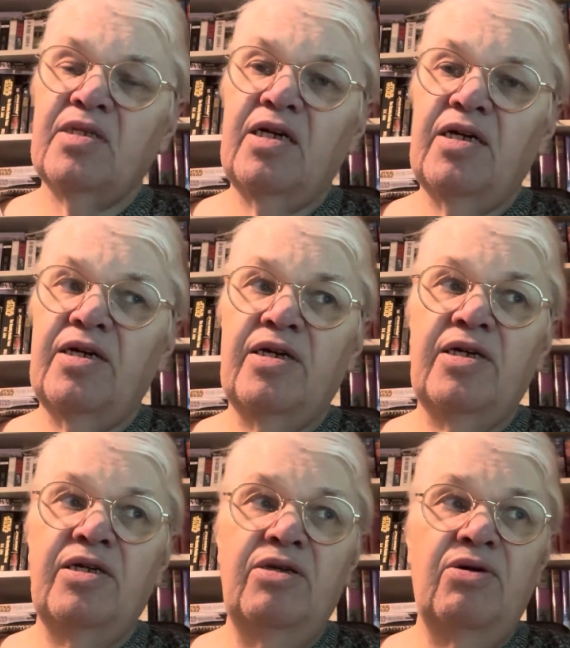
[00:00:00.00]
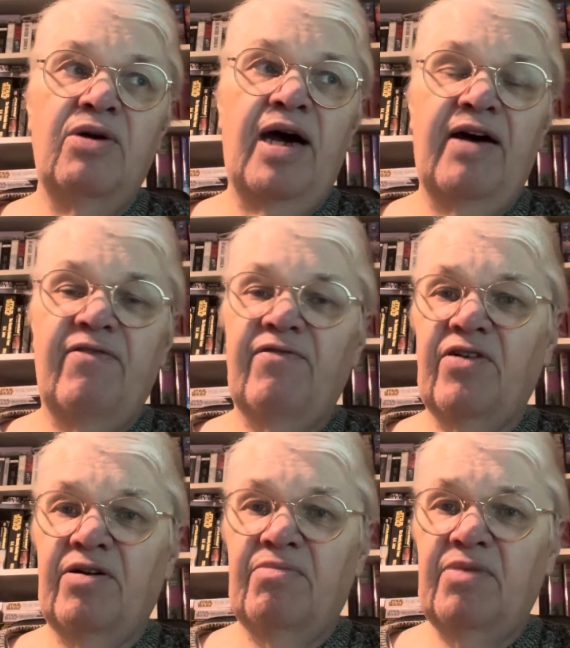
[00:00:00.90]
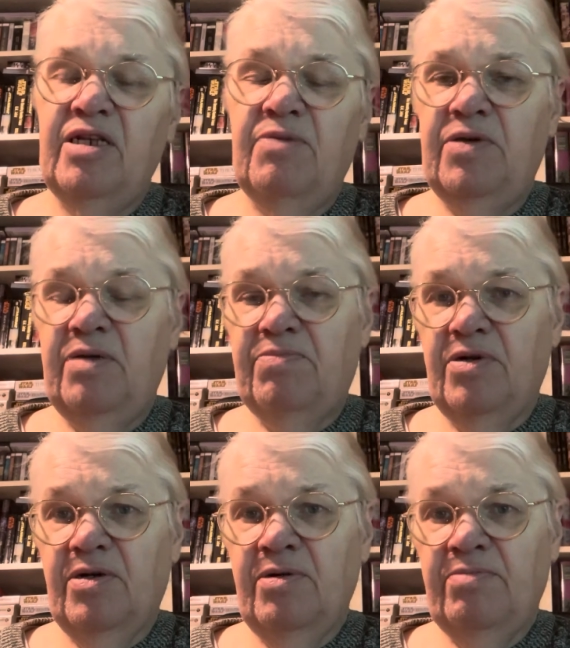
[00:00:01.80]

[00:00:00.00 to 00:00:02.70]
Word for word: Uh, you have uh, many people,